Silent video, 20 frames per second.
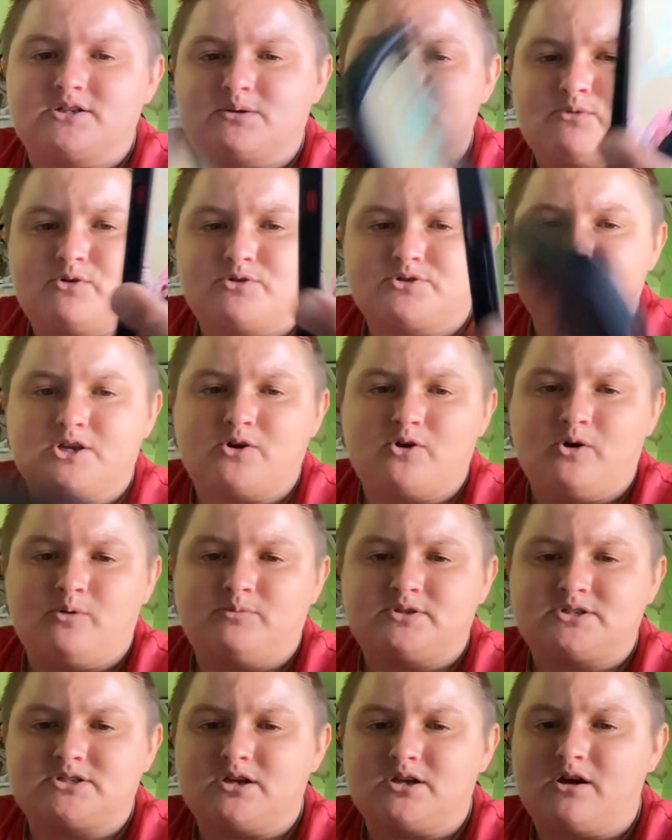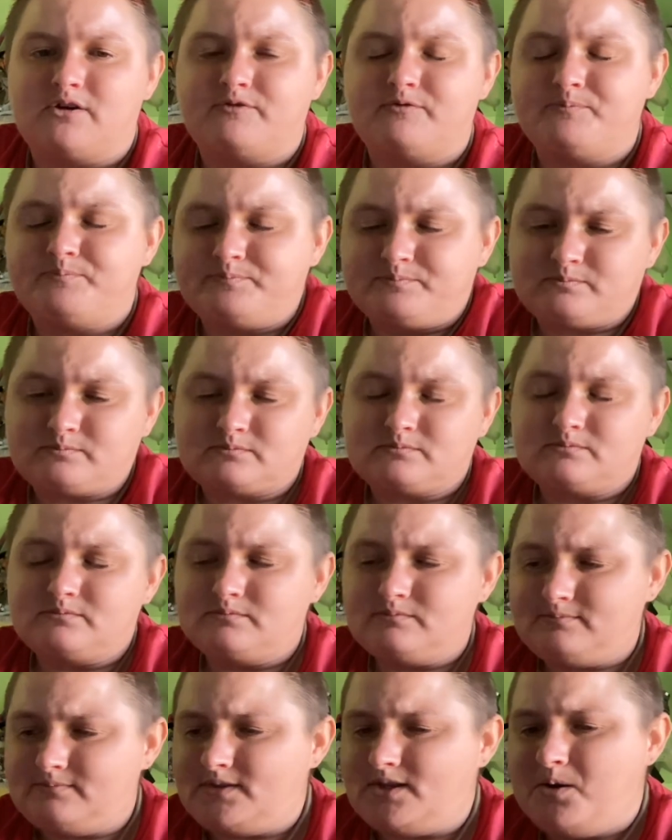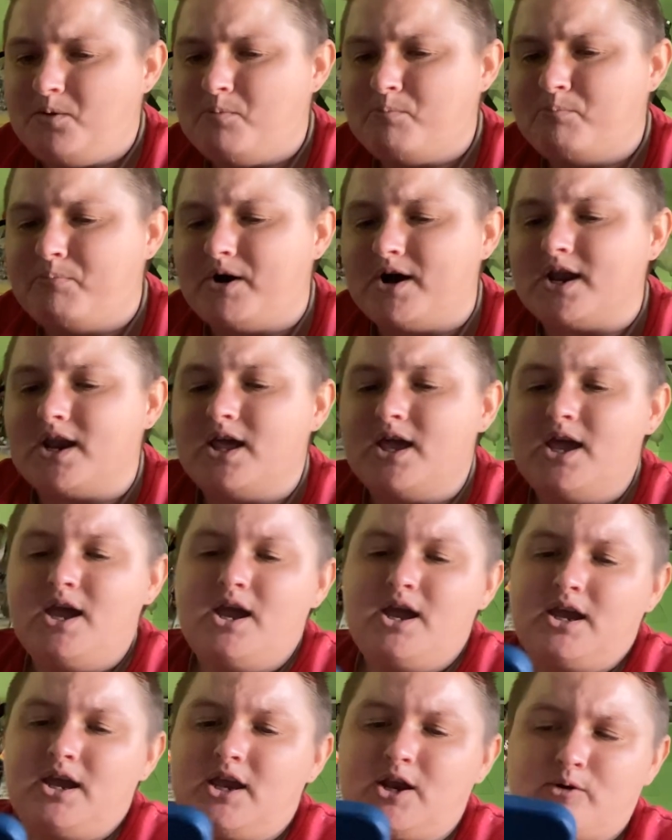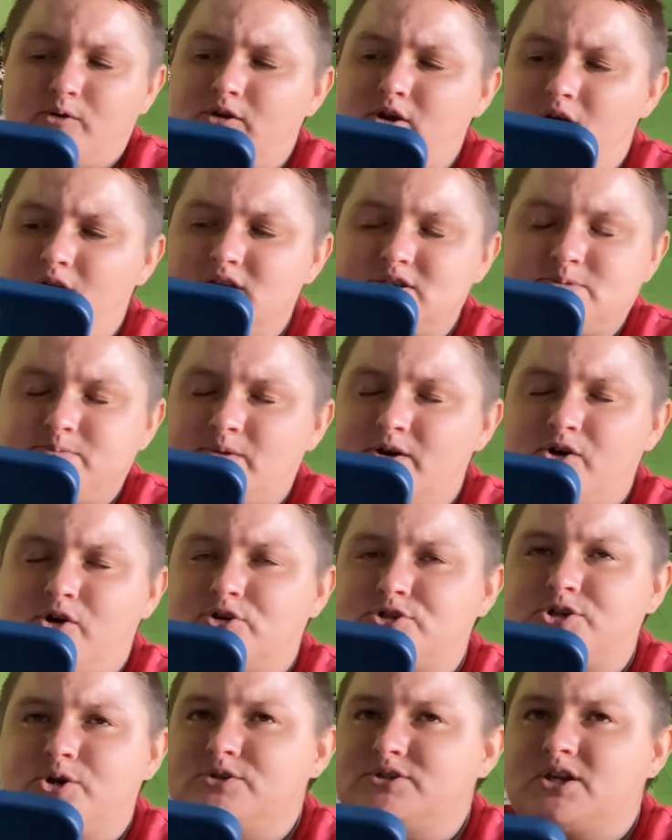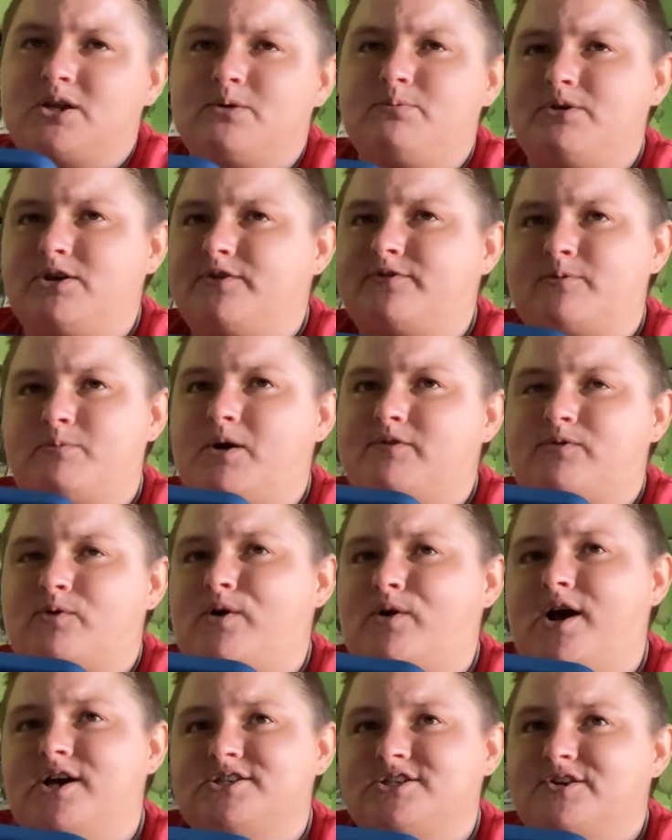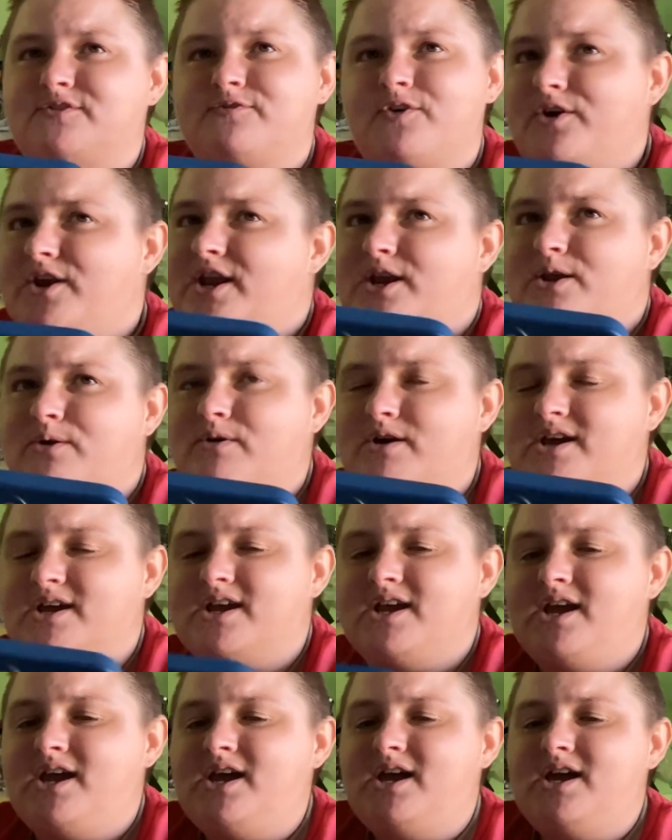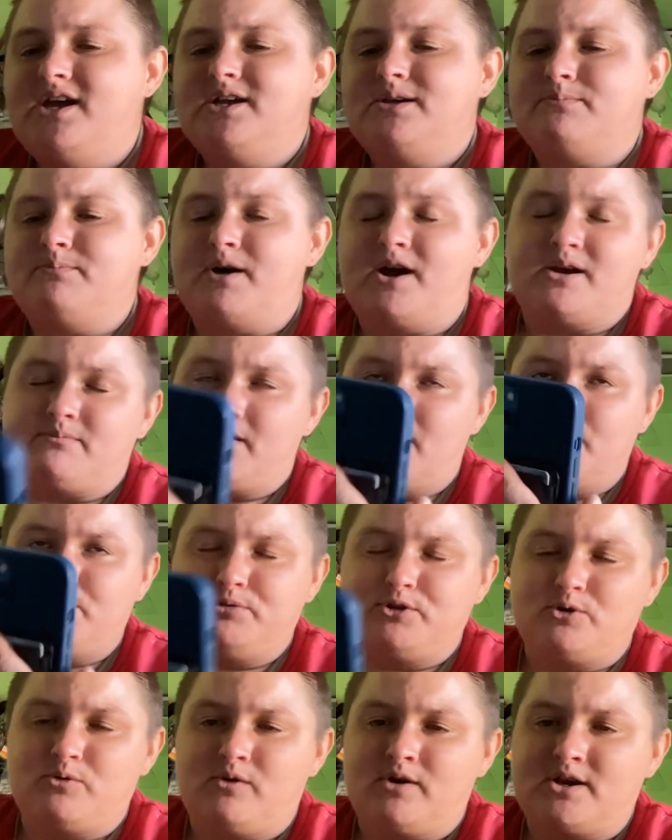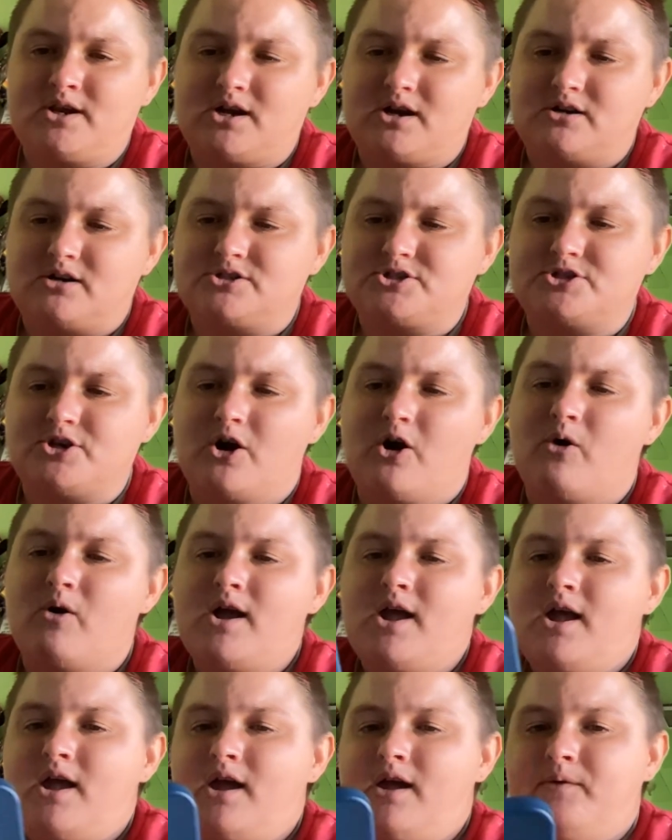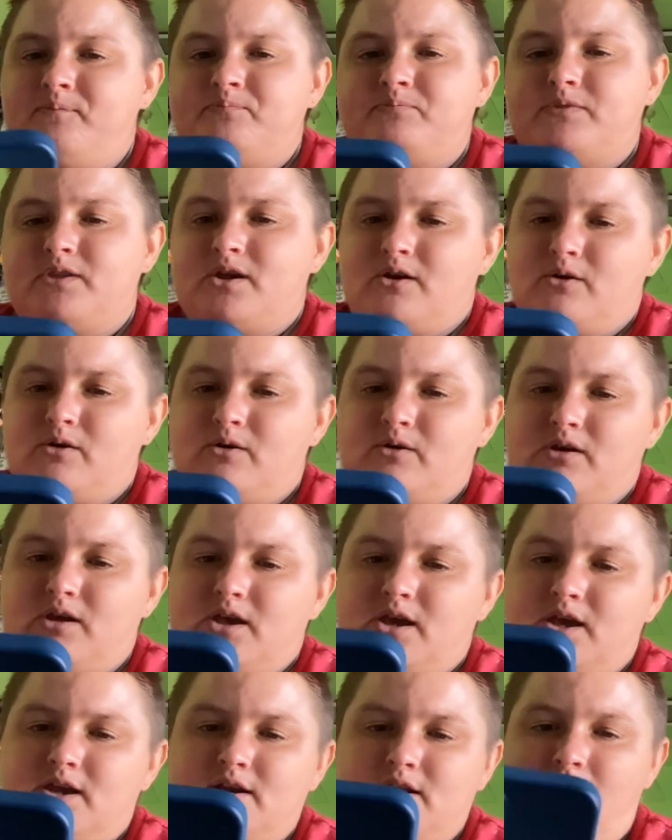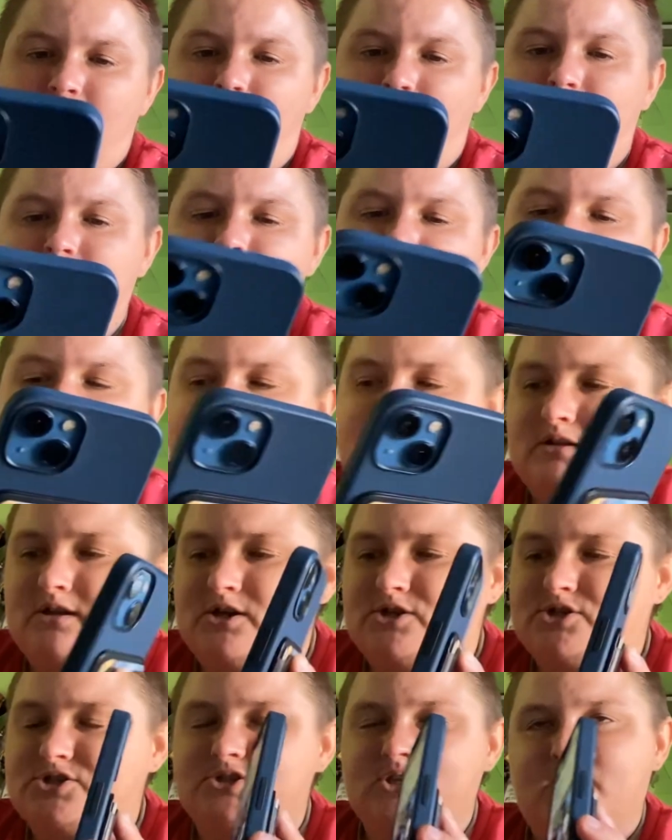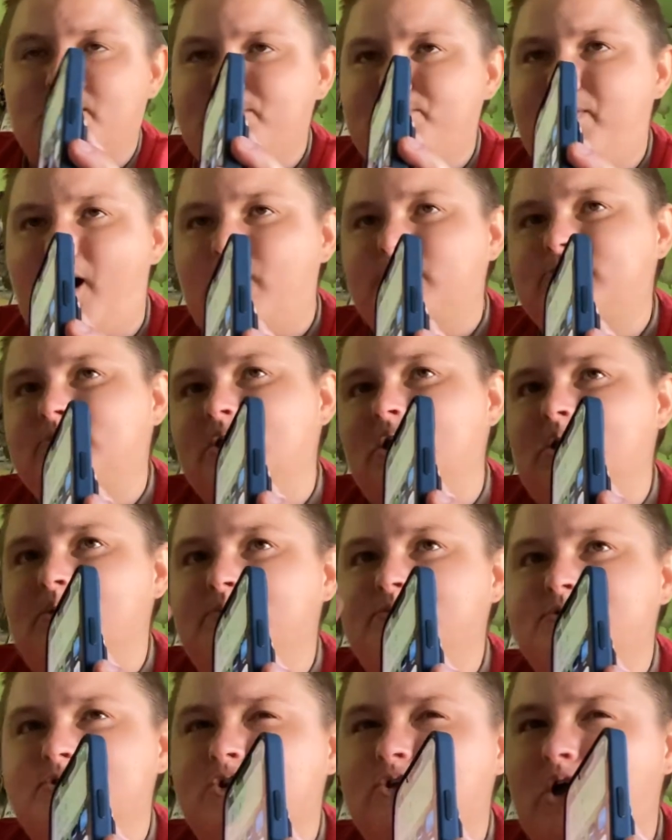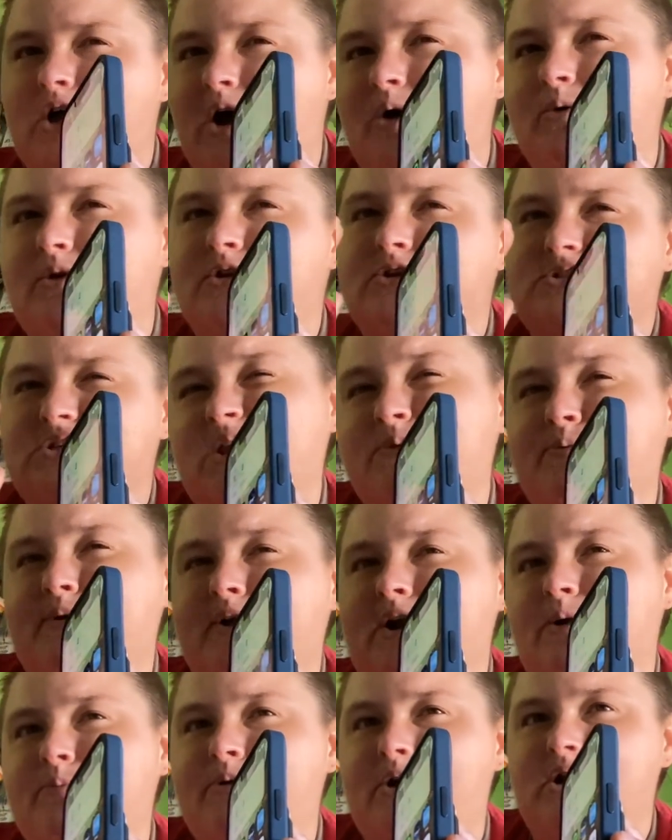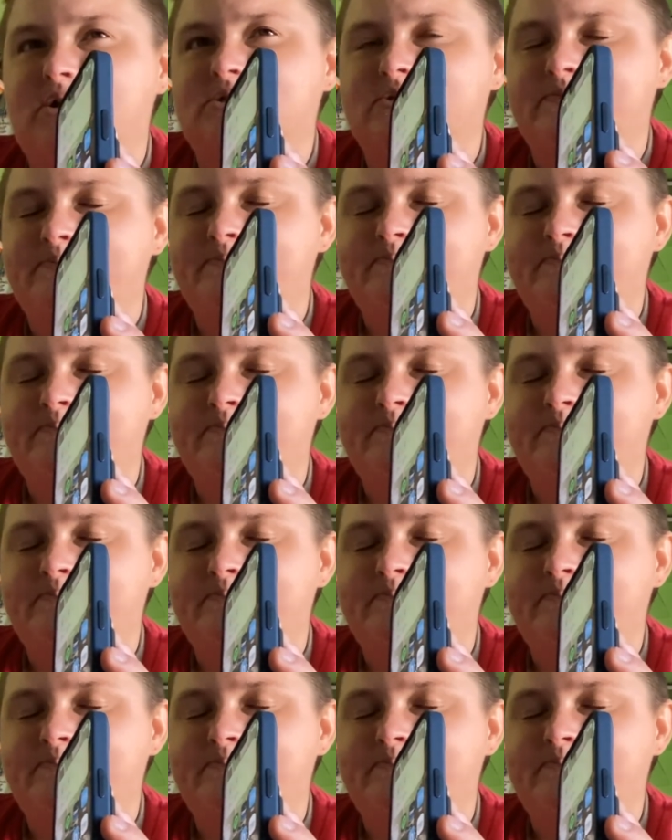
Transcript: like mostly at home and stuff. But irregardless, my Ultra was going to be for my Verizon phone anyway. My blue one here, so it automatically just like popped up. So you know how when you set up your AirPods,